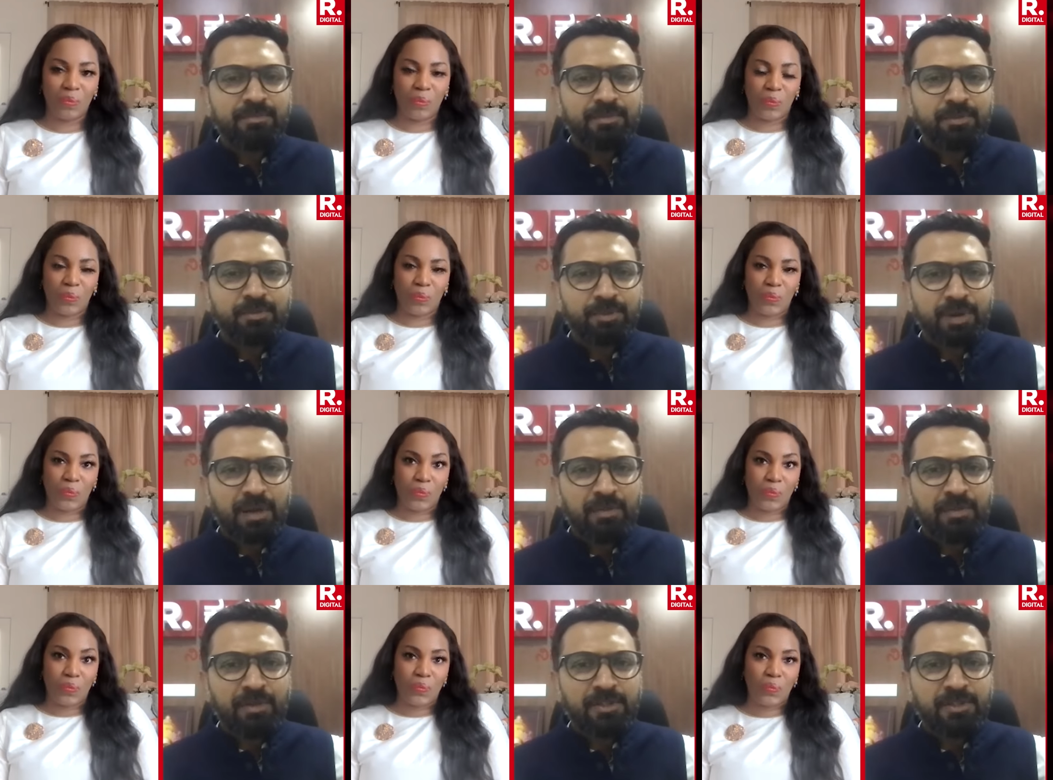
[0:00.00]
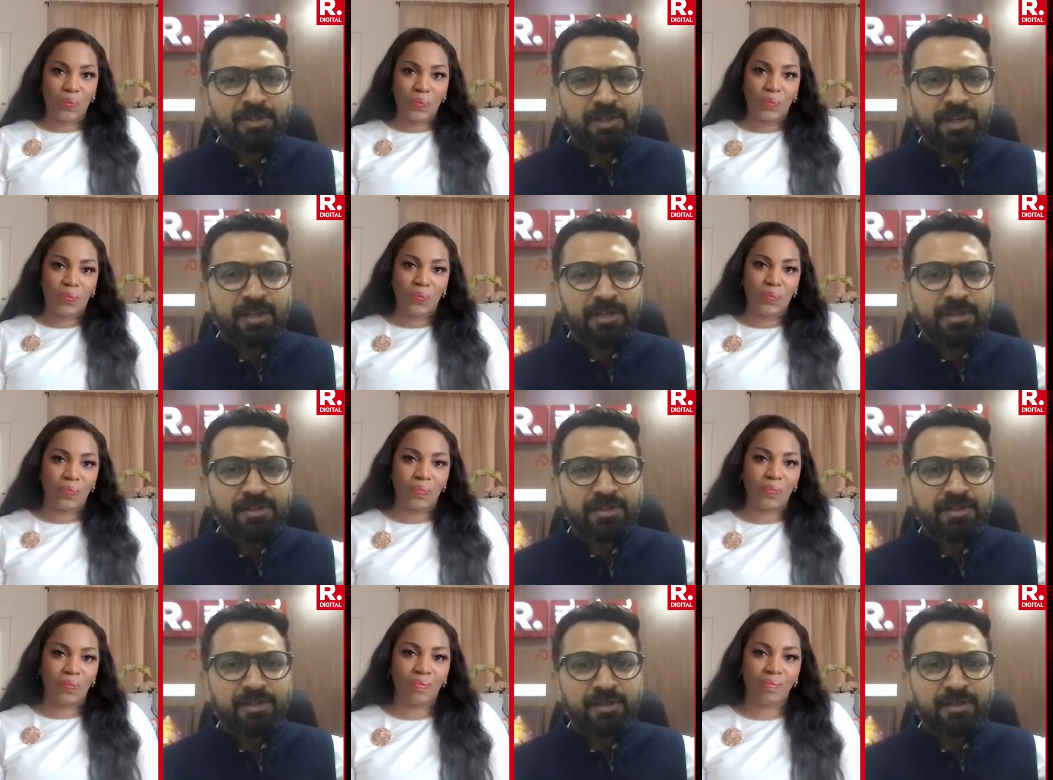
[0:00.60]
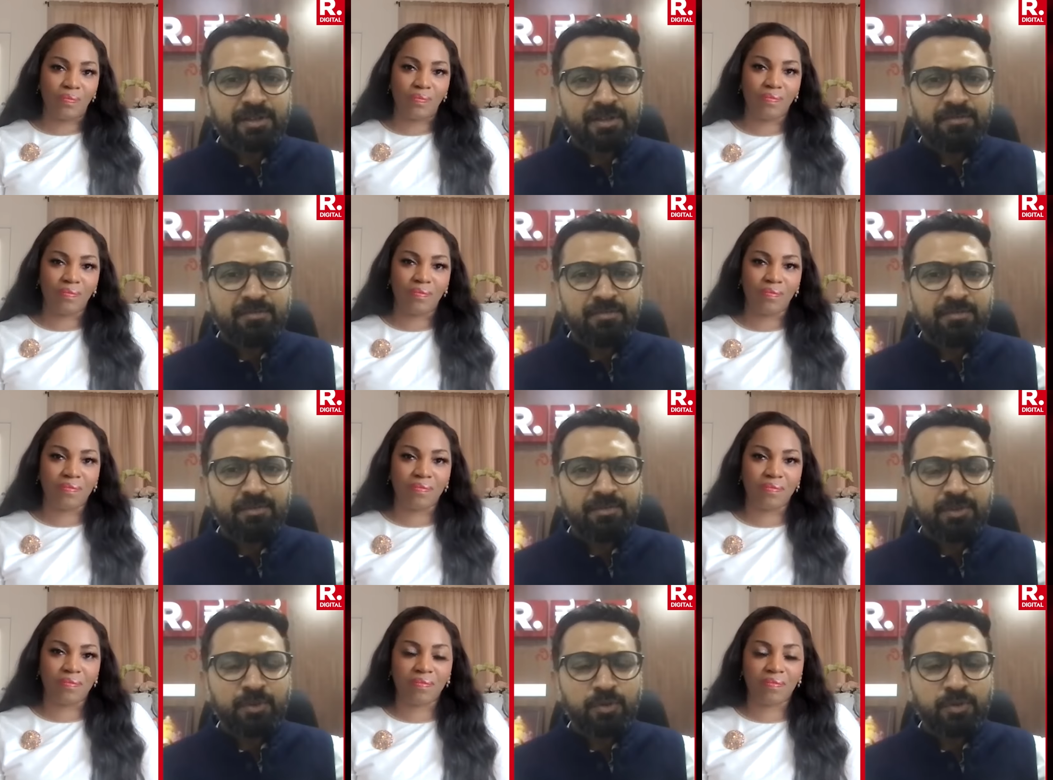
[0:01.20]
Speaker 1: the prime minister has uh,
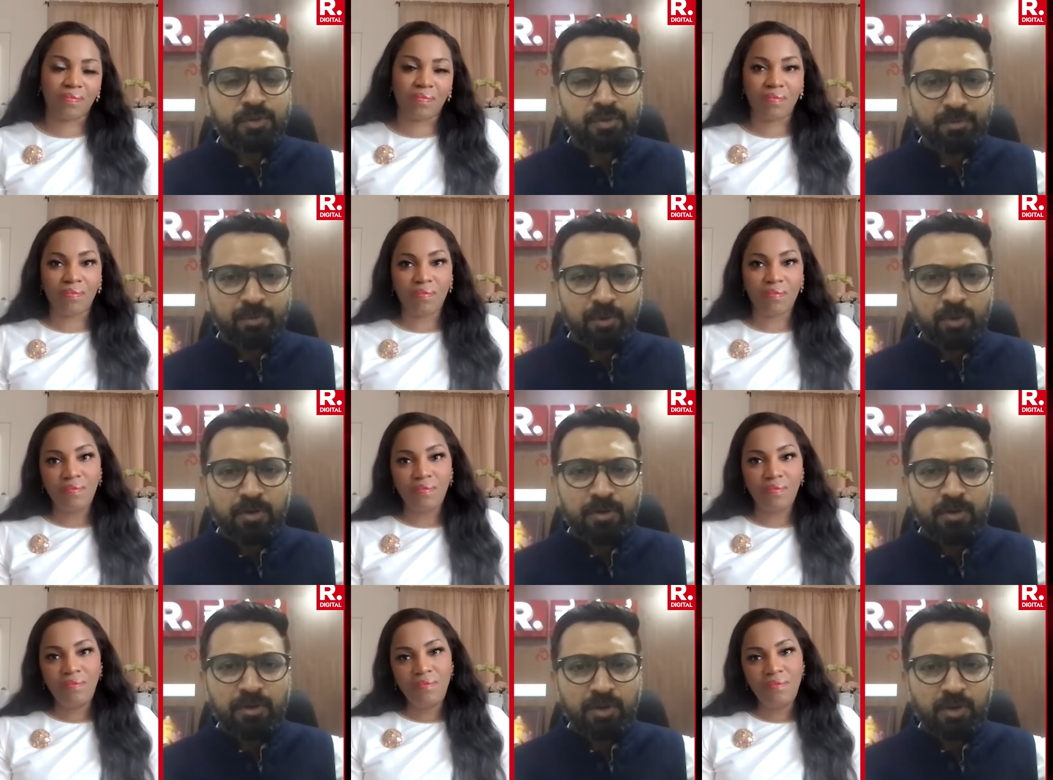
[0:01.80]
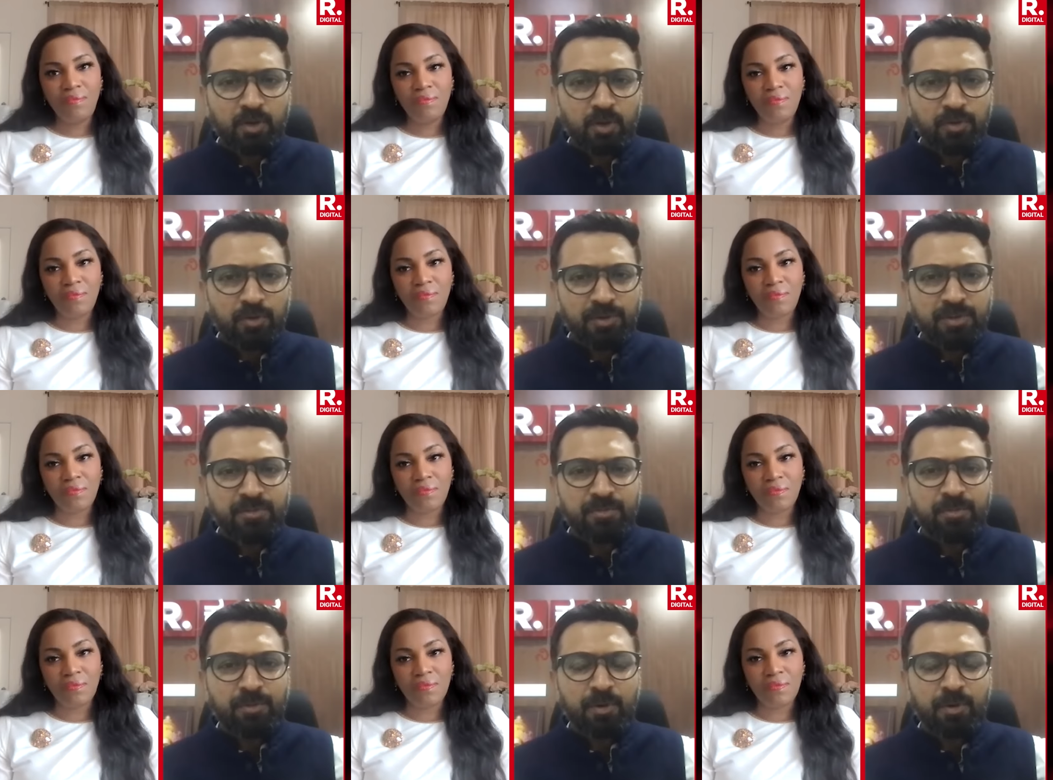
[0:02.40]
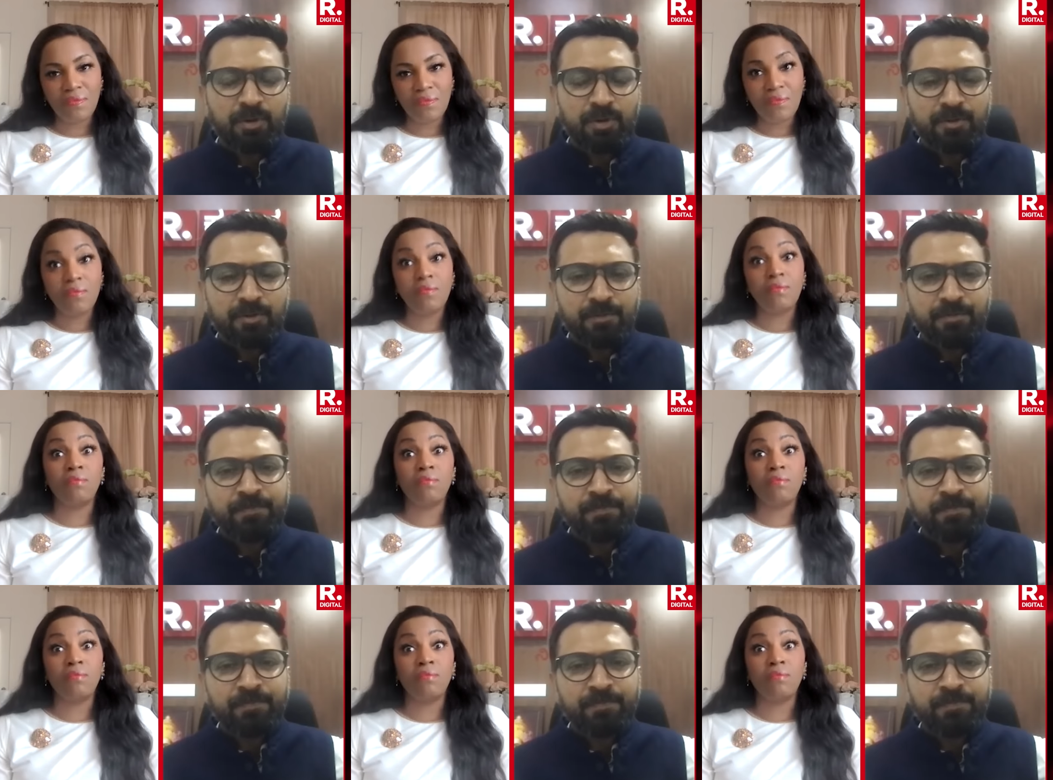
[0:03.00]
huge support global support